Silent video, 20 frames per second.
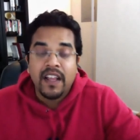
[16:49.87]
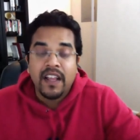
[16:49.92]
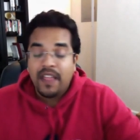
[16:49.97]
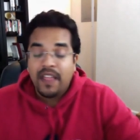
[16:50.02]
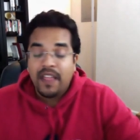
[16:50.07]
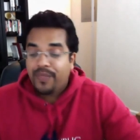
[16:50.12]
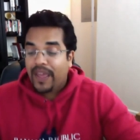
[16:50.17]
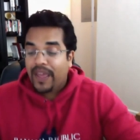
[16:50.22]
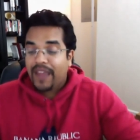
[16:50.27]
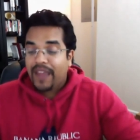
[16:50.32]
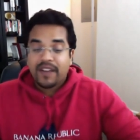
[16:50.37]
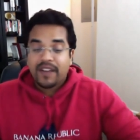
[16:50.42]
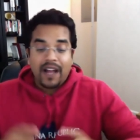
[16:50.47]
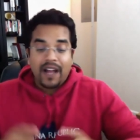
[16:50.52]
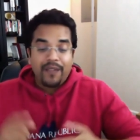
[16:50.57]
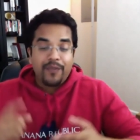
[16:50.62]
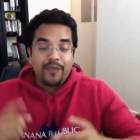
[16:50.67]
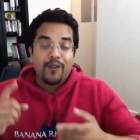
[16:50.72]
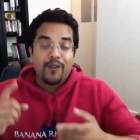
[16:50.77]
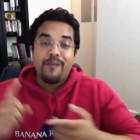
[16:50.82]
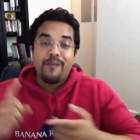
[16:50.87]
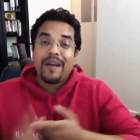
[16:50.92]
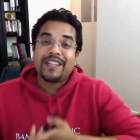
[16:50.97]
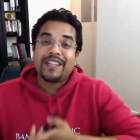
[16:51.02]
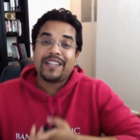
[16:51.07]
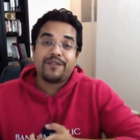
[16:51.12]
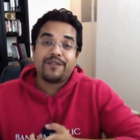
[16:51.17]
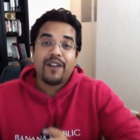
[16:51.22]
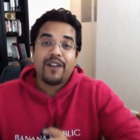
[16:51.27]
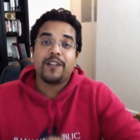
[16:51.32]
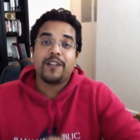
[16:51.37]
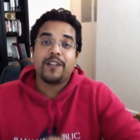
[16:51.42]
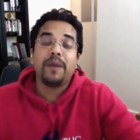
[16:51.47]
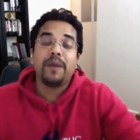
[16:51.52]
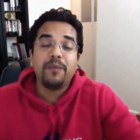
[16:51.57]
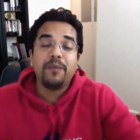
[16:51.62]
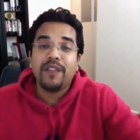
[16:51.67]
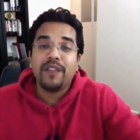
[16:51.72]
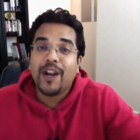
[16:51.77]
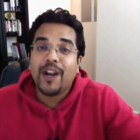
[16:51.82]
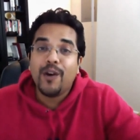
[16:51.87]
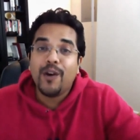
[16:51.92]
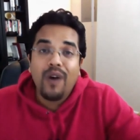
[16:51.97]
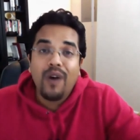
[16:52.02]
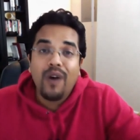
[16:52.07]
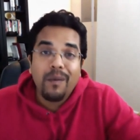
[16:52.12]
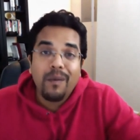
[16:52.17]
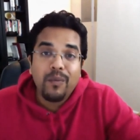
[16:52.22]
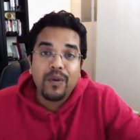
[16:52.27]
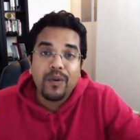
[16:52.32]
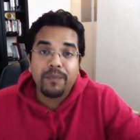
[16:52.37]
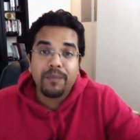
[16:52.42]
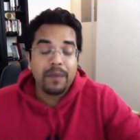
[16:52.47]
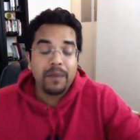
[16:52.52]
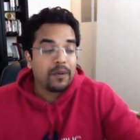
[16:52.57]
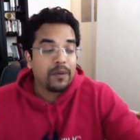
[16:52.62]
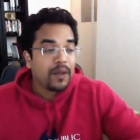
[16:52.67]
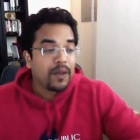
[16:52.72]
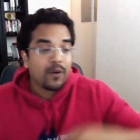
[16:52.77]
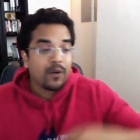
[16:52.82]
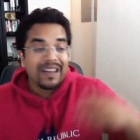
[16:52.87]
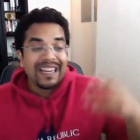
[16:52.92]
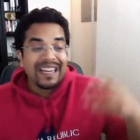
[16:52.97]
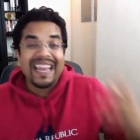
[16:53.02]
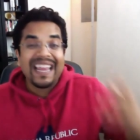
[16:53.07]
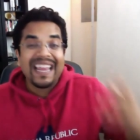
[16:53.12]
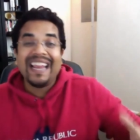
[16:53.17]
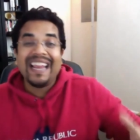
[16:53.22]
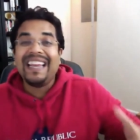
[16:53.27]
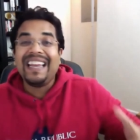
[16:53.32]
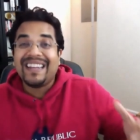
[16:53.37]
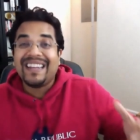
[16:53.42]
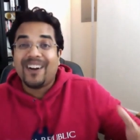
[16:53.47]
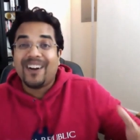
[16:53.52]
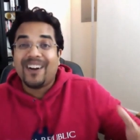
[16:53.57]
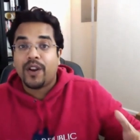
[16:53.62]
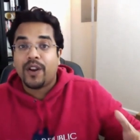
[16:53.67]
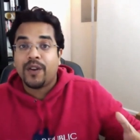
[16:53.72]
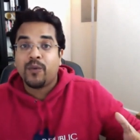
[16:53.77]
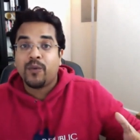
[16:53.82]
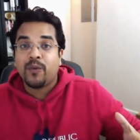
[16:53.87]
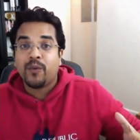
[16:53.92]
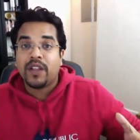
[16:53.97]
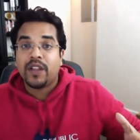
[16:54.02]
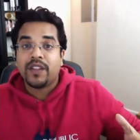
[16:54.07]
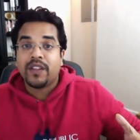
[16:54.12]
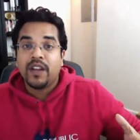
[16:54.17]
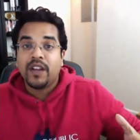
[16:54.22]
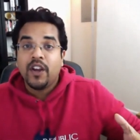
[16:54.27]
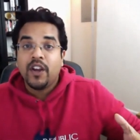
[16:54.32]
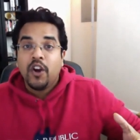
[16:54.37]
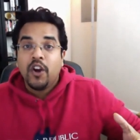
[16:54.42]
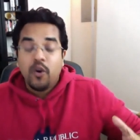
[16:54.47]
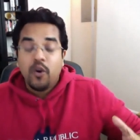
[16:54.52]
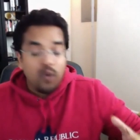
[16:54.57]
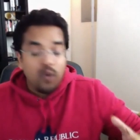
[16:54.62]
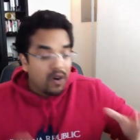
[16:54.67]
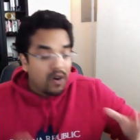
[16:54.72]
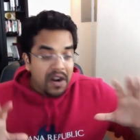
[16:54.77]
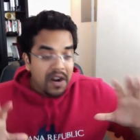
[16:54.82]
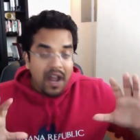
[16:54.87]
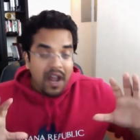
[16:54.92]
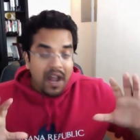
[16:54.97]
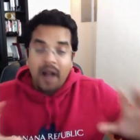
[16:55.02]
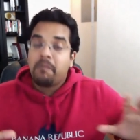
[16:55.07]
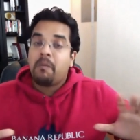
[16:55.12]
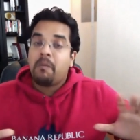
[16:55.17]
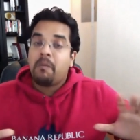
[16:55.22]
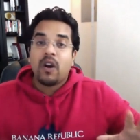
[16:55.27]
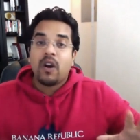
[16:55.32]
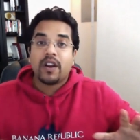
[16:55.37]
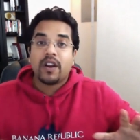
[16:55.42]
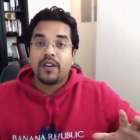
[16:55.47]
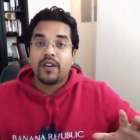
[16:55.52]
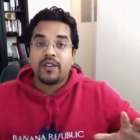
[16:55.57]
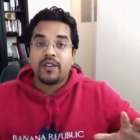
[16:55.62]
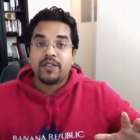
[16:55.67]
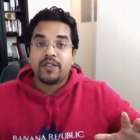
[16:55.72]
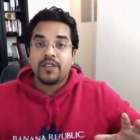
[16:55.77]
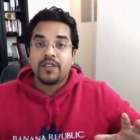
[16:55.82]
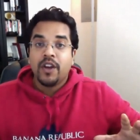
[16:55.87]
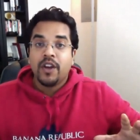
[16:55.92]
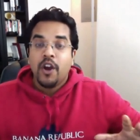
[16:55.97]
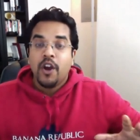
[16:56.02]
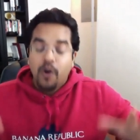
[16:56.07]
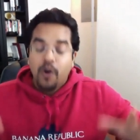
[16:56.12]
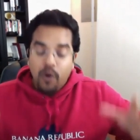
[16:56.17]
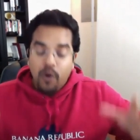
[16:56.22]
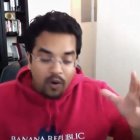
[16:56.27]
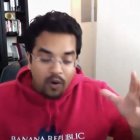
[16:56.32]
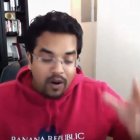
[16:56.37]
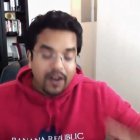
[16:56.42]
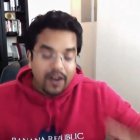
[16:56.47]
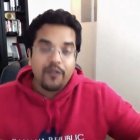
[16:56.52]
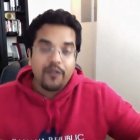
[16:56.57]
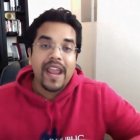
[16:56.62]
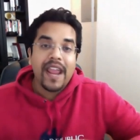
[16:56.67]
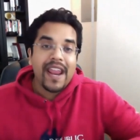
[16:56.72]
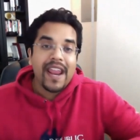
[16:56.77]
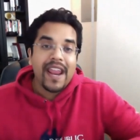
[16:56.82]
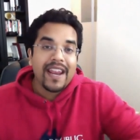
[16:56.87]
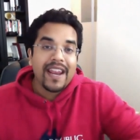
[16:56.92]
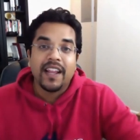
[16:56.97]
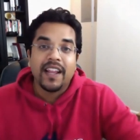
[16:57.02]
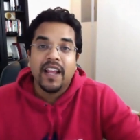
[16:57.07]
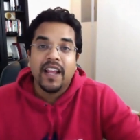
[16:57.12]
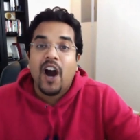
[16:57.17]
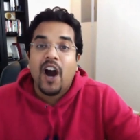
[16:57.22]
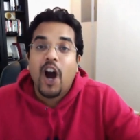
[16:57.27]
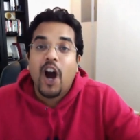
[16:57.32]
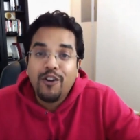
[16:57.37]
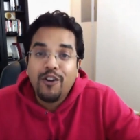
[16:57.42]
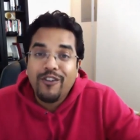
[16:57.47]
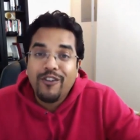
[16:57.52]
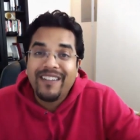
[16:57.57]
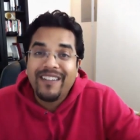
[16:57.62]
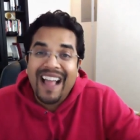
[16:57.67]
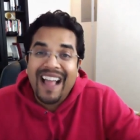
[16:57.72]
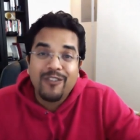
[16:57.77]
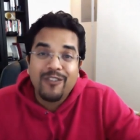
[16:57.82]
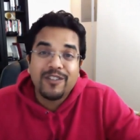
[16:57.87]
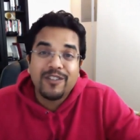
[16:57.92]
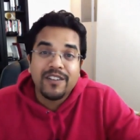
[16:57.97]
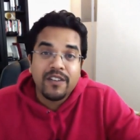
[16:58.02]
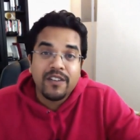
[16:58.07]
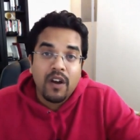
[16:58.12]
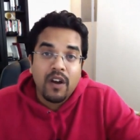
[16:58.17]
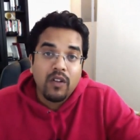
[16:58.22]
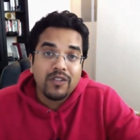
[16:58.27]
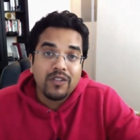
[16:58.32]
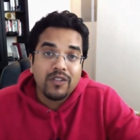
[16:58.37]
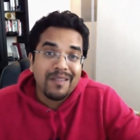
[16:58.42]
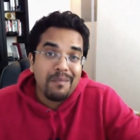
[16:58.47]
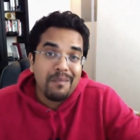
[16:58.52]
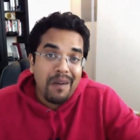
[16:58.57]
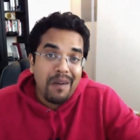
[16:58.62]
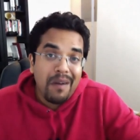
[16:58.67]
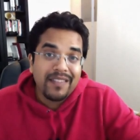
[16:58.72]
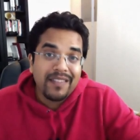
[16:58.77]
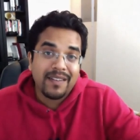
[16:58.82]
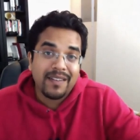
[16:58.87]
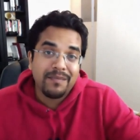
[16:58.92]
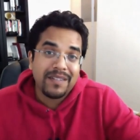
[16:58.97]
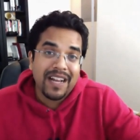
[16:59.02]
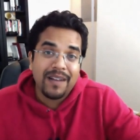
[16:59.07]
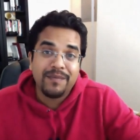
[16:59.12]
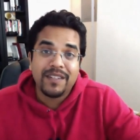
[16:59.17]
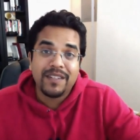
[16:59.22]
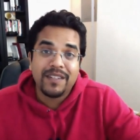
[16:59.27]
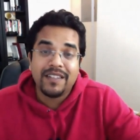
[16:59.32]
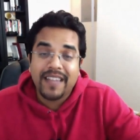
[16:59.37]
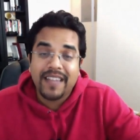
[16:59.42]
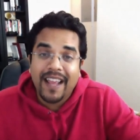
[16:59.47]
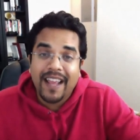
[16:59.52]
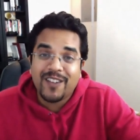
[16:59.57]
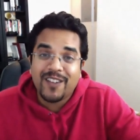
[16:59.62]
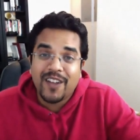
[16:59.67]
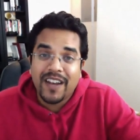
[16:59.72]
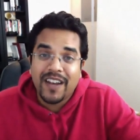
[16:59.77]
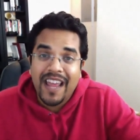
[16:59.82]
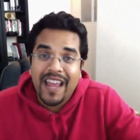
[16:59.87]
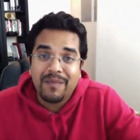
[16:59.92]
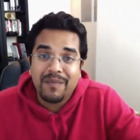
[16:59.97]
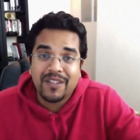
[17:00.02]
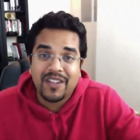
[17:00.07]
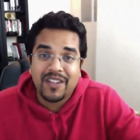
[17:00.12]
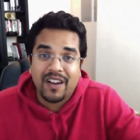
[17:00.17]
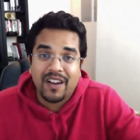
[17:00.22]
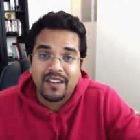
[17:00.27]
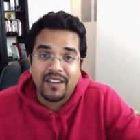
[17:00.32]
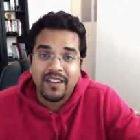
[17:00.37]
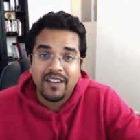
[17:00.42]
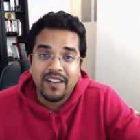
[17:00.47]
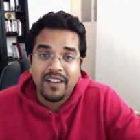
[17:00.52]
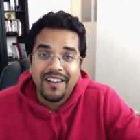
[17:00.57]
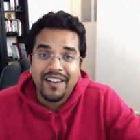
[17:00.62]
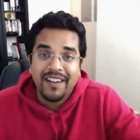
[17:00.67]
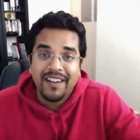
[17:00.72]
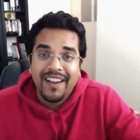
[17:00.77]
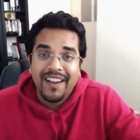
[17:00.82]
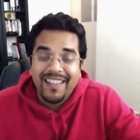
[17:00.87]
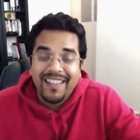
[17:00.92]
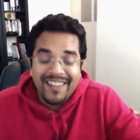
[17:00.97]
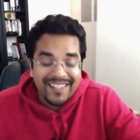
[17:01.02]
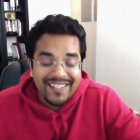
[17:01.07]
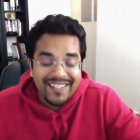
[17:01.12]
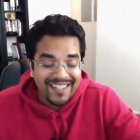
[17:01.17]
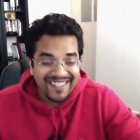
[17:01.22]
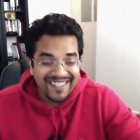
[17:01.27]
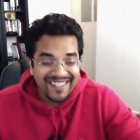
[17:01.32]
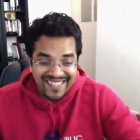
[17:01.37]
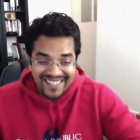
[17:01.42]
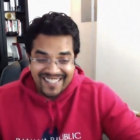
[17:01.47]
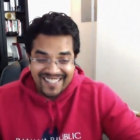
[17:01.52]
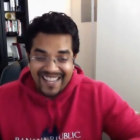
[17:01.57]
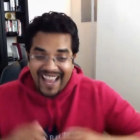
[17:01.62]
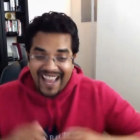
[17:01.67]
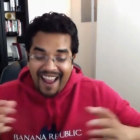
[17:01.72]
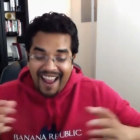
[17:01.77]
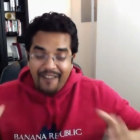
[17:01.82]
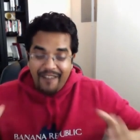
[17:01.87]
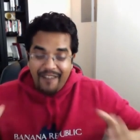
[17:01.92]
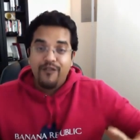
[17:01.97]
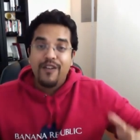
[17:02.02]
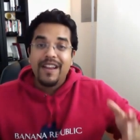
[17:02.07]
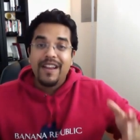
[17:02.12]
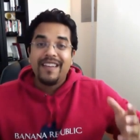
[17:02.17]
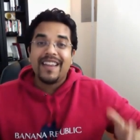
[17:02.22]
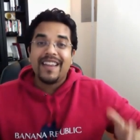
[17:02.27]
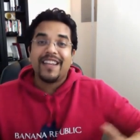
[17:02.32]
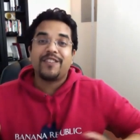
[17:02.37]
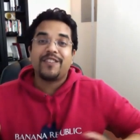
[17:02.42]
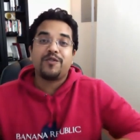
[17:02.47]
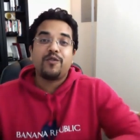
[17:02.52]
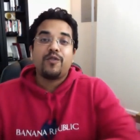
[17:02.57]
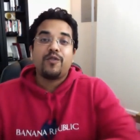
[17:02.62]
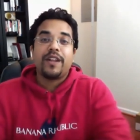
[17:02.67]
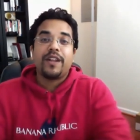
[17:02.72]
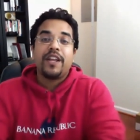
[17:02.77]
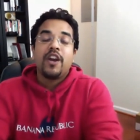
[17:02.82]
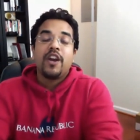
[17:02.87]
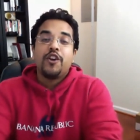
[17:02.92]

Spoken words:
They've got their best friends, people they grew up with, people they were in kindergarten with, who are not marketers, who are creating $100,000 a month sometimes in sales on Amazon. Listen, this is an everyday story.